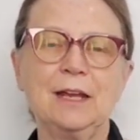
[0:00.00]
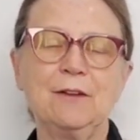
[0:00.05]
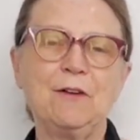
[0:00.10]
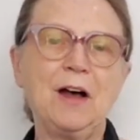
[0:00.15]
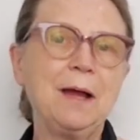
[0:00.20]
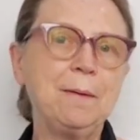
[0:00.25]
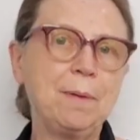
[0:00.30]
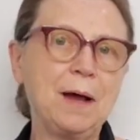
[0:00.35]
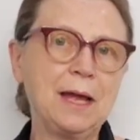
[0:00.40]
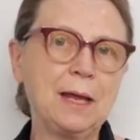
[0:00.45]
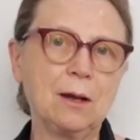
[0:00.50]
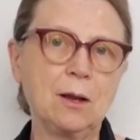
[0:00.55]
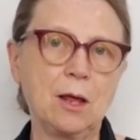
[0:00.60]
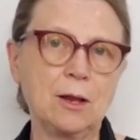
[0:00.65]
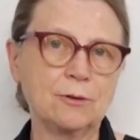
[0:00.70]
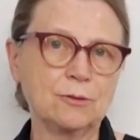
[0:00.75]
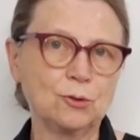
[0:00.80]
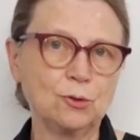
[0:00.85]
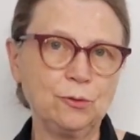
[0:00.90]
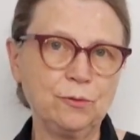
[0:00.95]
if I buy a
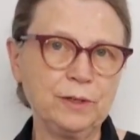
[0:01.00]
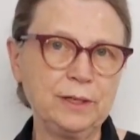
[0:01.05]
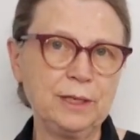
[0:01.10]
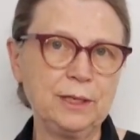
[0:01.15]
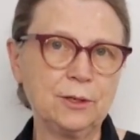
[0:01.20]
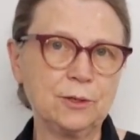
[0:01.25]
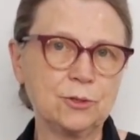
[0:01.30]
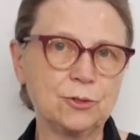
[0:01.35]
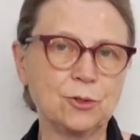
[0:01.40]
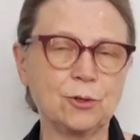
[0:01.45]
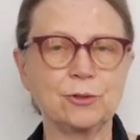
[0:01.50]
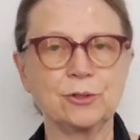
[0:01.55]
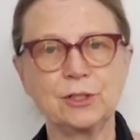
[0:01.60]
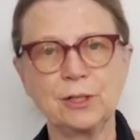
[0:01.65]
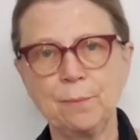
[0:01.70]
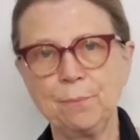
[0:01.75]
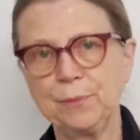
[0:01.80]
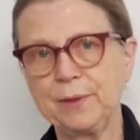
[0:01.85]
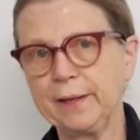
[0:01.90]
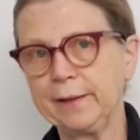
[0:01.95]
lot of souvenirs or
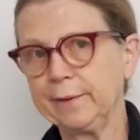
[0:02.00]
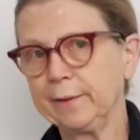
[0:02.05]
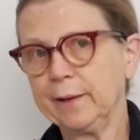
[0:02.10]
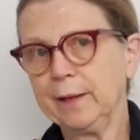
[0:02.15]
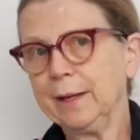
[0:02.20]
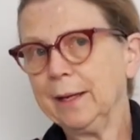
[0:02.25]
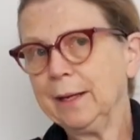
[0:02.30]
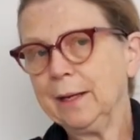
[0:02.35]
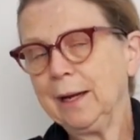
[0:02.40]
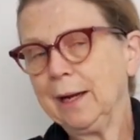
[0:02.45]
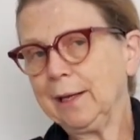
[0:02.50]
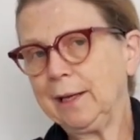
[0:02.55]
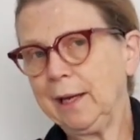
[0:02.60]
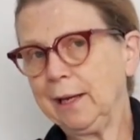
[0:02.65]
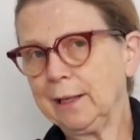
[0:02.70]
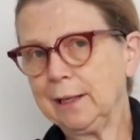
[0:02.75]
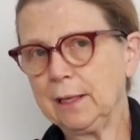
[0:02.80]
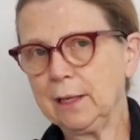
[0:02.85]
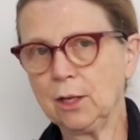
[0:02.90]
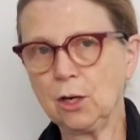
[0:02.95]
something,
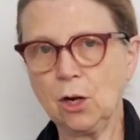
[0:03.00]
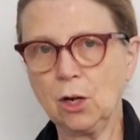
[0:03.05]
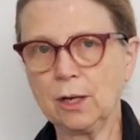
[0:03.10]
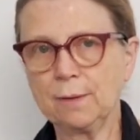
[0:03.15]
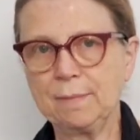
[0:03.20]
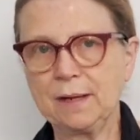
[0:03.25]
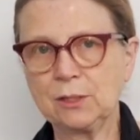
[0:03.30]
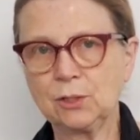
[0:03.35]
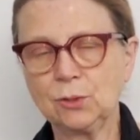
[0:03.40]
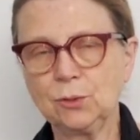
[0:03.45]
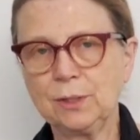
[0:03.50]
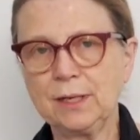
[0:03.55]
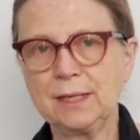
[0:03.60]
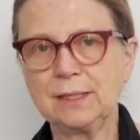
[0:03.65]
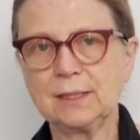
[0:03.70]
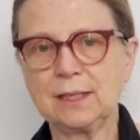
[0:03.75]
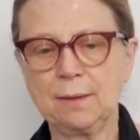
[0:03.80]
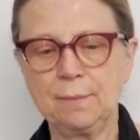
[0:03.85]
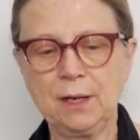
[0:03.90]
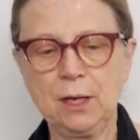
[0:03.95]
can't get it all in my
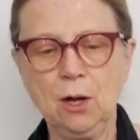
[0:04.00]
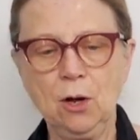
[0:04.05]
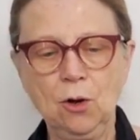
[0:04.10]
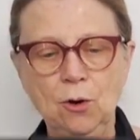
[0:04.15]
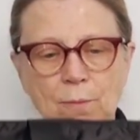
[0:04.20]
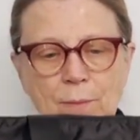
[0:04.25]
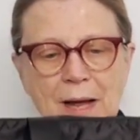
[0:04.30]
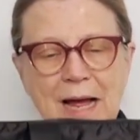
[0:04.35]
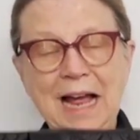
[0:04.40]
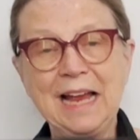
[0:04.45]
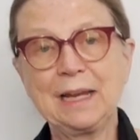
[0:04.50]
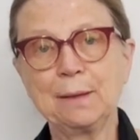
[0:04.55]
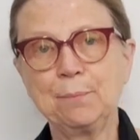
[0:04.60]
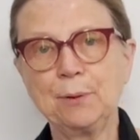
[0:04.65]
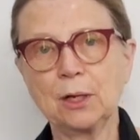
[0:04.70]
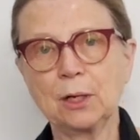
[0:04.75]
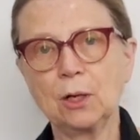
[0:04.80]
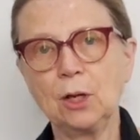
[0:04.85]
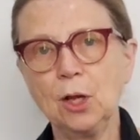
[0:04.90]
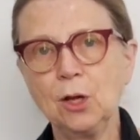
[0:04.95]
suitcase coming home, I can
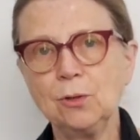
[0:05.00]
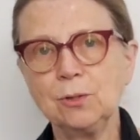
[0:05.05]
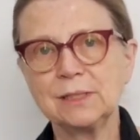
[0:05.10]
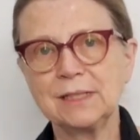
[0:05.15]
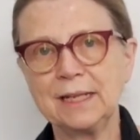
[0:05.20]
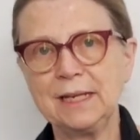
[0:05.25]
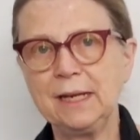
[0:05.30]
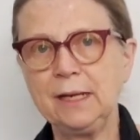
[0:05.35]
put clothes in